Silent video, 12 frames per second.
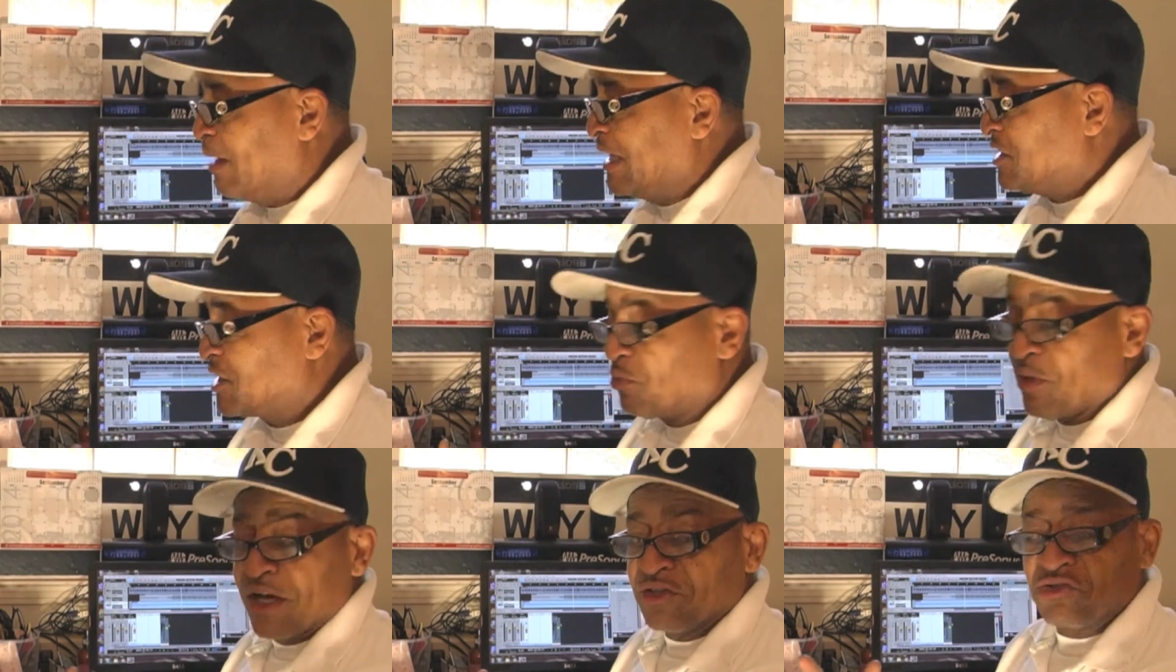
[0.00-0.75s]
bass this is
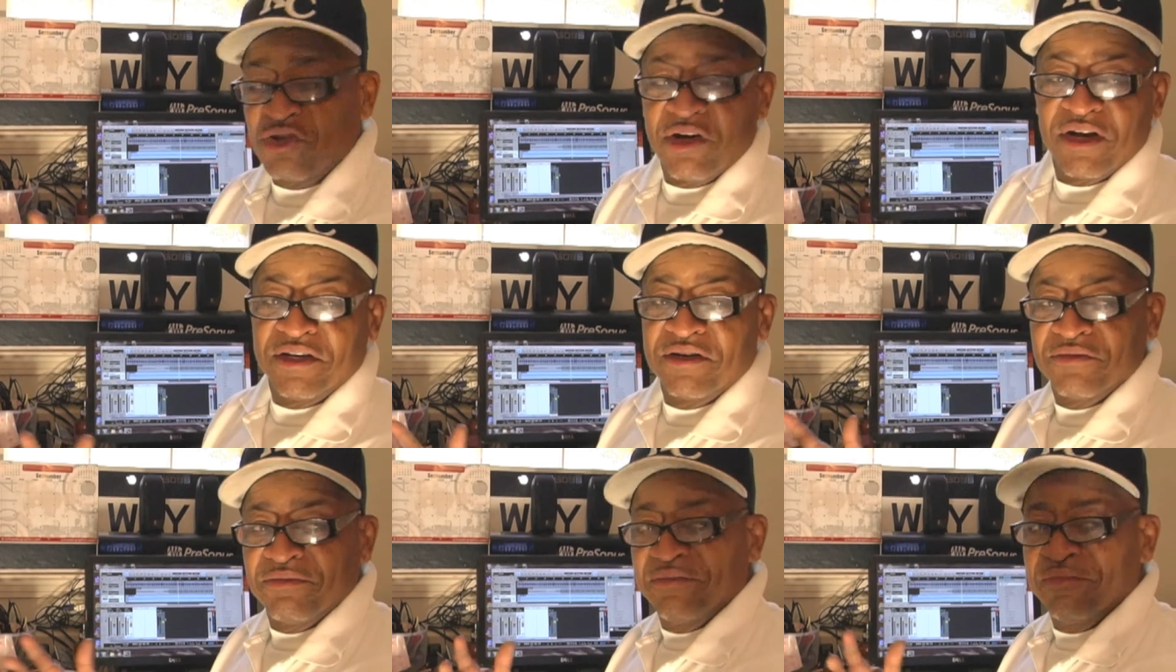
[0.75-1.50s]
where I started.
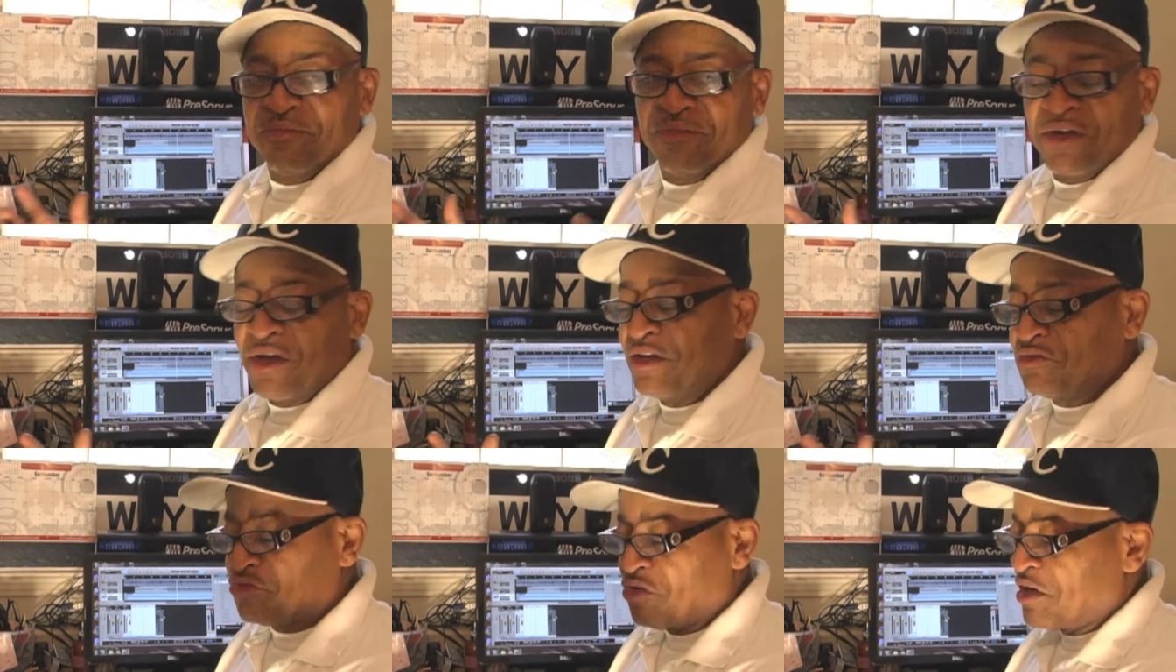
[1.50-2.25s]
Yeah, I
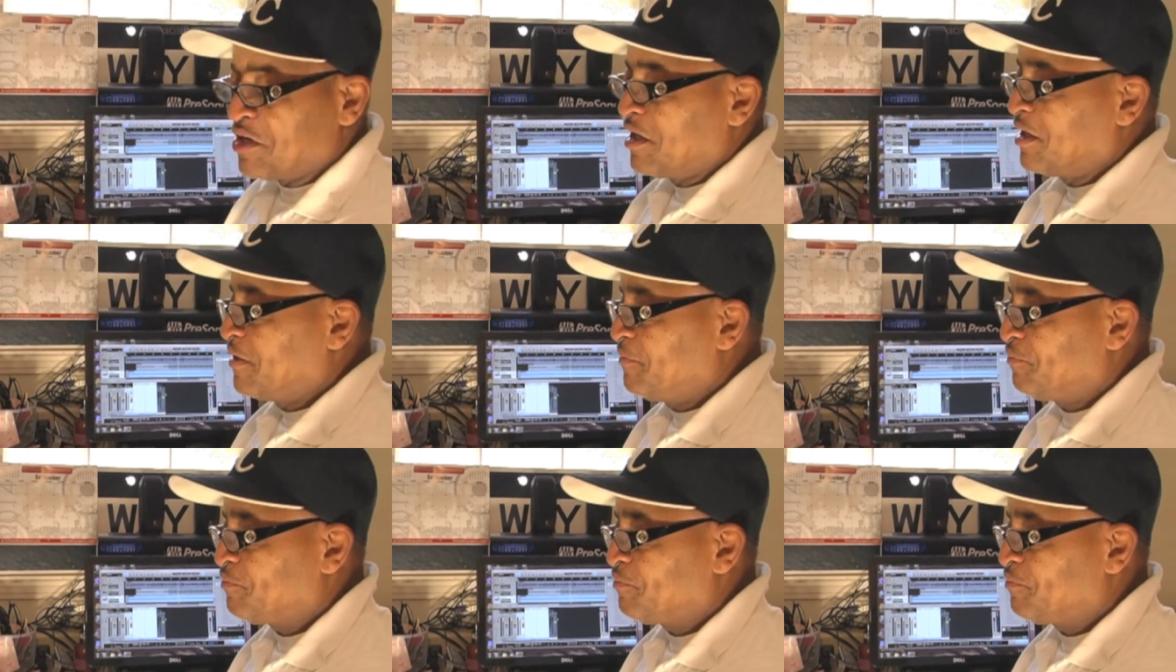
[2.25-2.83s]
started here